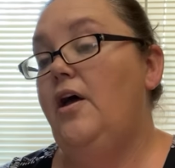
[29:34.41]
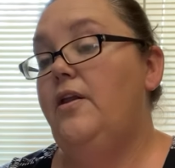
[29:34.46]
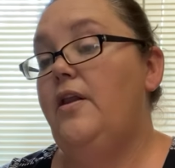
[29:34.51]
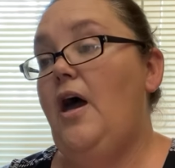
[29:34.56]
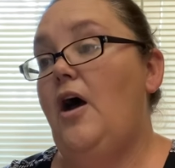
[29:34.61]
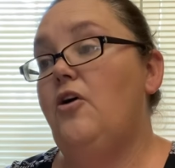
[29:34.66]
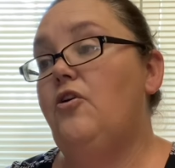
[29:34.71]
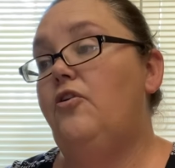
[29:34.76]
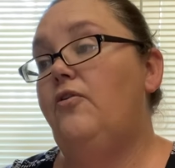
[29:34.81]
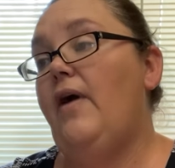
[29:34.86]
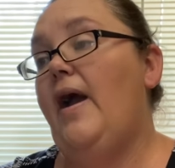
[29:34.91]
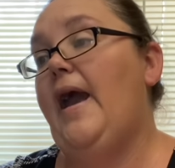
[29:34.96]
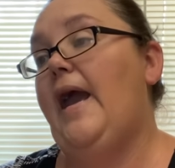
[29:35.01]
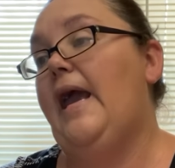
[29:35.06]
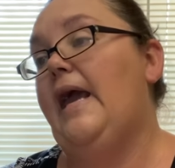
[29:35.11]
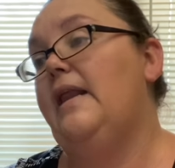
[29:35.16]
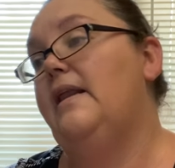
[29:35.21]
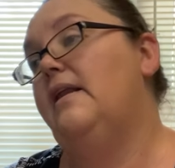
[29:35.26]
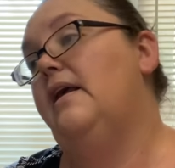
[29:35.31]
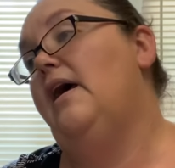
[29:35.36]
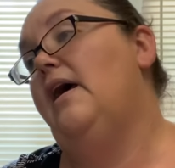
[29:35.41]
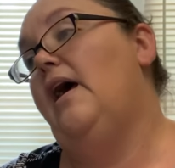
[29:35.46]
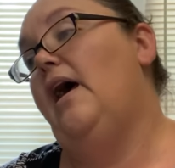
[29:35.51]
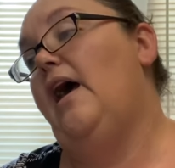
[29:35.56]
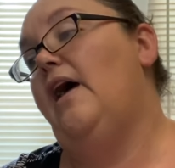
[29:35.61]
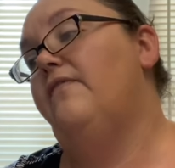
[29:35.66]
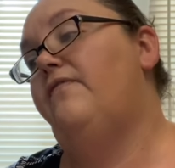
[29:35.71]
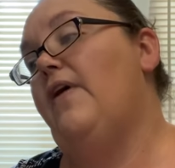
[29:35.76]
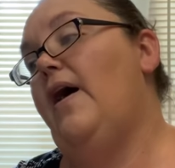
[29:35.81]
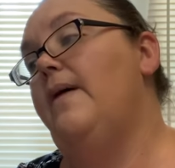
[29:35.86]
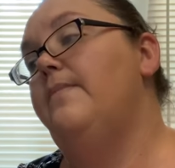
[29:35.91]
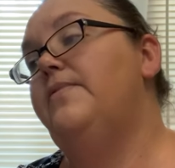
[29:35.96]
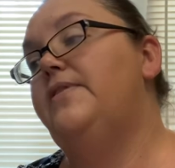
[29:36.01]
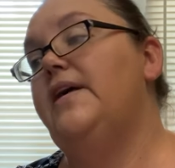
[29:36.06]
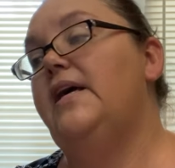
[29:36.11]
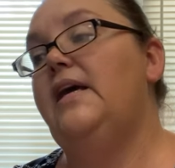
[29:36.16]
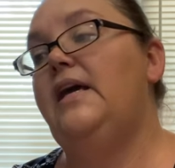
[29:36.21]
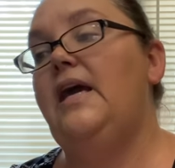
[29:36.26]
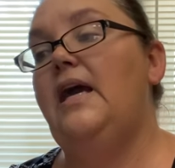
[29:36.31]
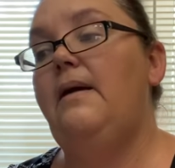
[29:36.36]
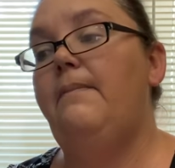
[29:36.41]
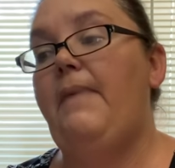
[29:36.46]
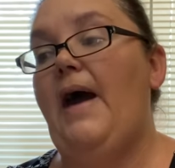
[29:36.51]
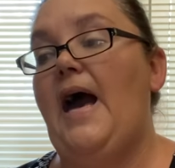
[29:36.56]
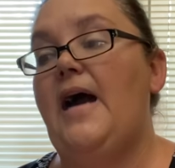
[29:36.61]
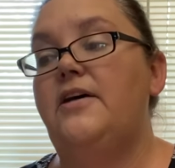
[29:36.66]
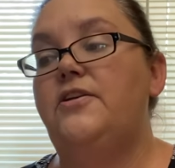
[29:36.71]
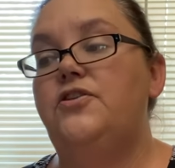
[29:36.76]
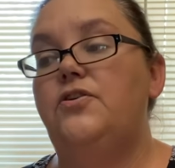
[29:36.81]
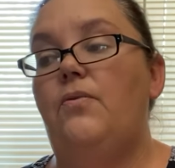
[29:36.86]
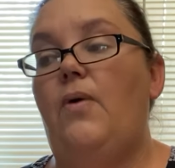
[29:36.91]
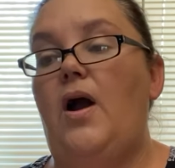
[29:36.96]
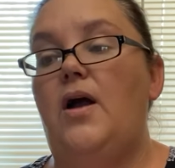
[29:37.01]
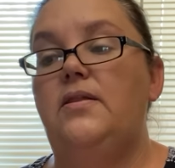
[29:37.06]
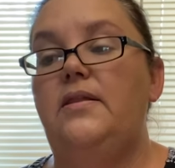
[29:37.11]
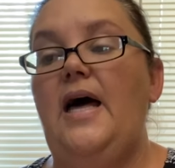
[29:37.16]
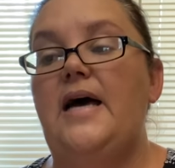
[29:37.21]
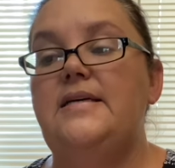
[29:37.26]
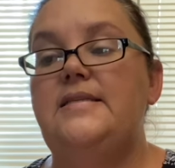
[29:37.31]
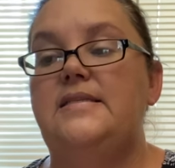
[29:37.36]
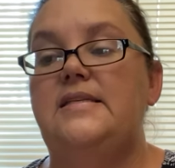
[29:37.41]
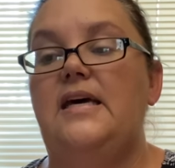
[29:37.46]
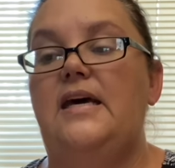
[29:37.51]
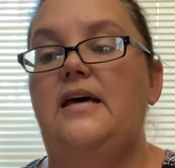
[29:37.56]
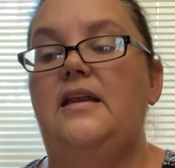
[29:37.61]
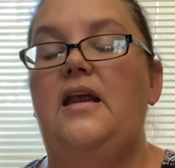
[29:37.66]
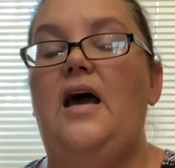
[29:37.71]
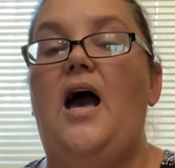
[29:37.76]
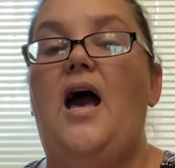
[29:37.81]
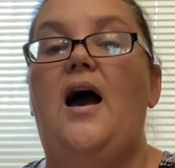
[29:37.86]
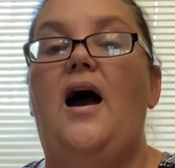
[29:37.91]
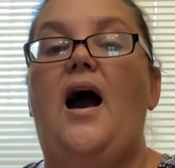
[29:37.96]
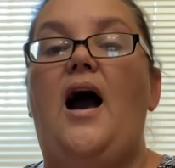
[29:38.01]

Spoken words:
Now, great. If I'm thinking back to our lesson,